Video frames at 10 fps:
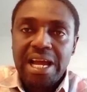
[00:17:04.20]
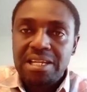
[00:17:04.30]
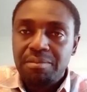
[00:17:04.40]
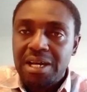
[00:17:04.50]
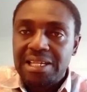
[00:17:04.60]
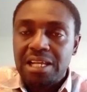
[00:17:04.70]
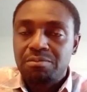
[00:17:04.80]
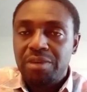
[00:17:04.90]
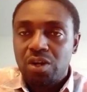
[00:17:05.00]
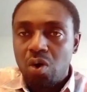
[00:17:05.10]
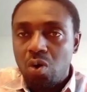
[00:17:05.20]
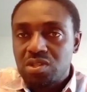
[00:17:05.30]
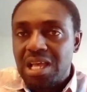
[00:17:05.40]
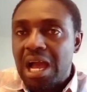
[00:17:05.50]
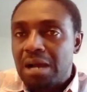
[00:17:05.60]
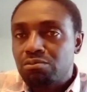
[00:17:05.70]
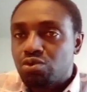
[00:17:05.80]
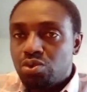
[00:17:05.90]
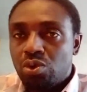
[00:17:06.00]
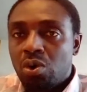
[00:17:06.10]
animal that may cause harm
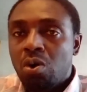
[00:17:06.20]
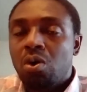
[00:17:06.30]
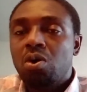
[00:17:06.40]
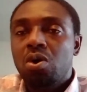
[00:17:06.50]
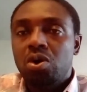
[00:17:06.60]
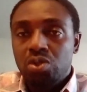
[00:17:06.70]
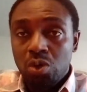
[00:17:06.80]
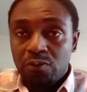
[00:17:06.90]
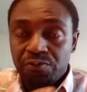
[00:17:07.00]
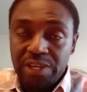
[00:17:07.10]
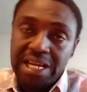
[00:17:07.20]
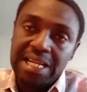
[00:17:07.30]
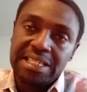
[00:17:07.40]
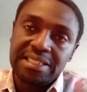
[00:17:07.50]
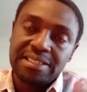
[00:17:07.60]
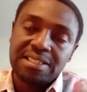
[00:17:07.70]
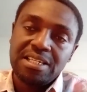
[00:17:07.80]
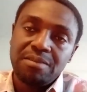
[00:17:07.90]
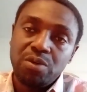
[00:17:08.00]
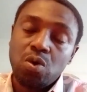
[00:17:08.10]
to your fingerlings.
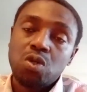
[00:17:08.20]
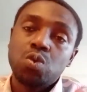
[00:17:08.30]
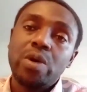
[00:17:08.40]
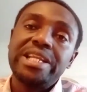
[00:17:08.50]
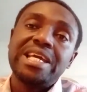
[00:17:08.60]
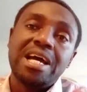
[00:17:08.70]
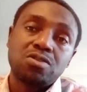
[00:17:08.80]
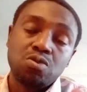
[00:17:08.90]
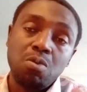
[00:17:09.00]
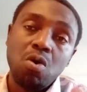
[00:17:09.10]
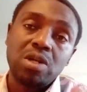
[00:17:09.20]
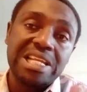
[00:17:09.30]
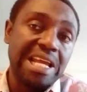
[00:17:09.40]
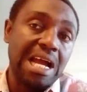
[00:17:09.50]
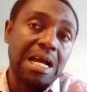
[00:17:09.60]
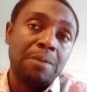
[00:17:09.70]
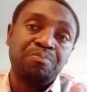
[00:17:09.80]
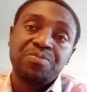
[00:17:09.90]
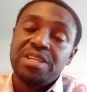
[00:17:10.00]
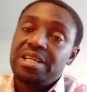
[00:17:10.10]
Because when they are small, they are
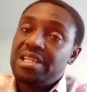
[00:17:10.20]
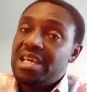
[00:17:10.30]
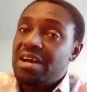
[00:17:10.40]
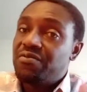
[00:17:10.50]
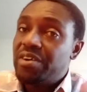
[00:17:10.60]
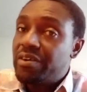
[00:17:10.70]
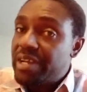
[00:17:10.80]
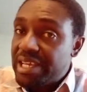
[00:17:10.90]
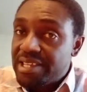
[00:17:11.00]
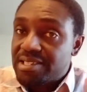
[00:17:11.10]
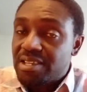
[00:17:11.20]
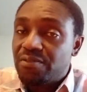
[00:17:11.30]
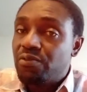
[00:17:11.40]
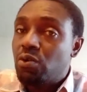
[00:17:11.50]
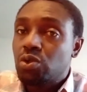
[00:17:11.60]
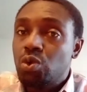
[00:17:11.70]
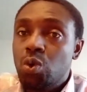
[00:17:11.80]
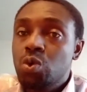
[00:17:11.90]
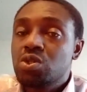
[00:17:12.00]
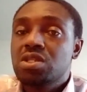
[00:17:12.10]
very easy for
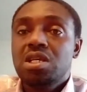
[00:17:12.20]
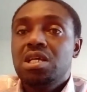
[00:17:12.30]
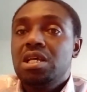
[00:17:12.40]
those,